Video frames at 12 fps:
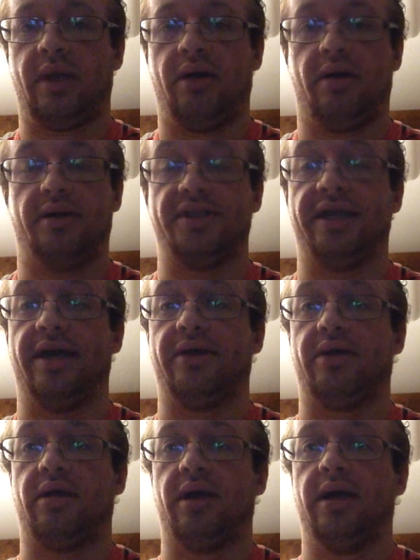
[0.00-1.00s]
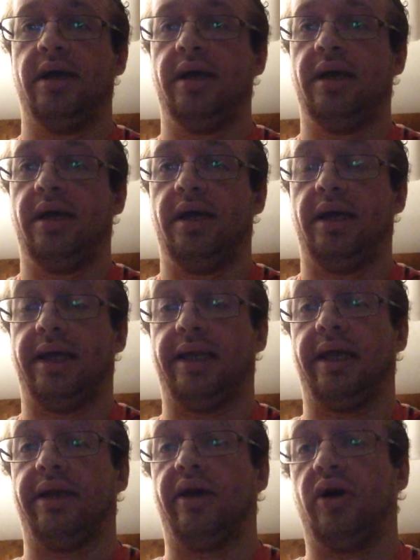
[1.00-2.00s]
all together, and
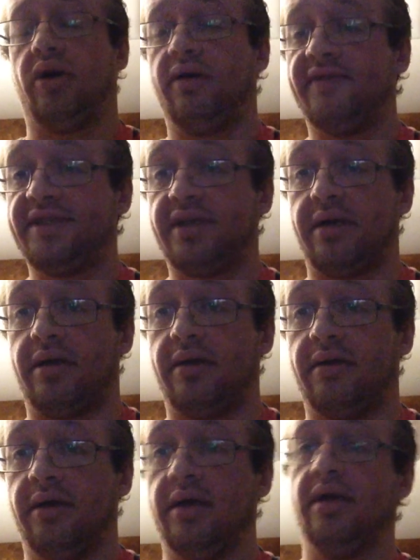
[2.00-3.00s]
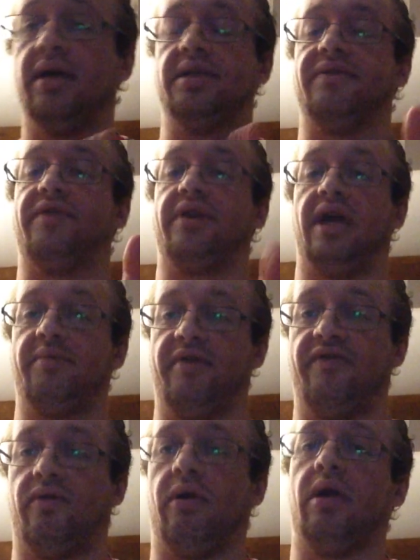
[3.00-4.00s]
then all of a sudden, because of the night
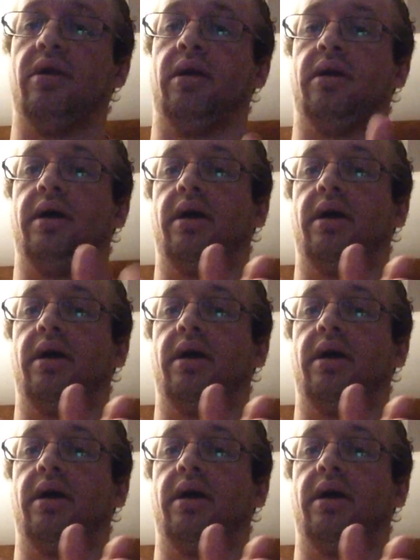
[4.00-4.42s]
before,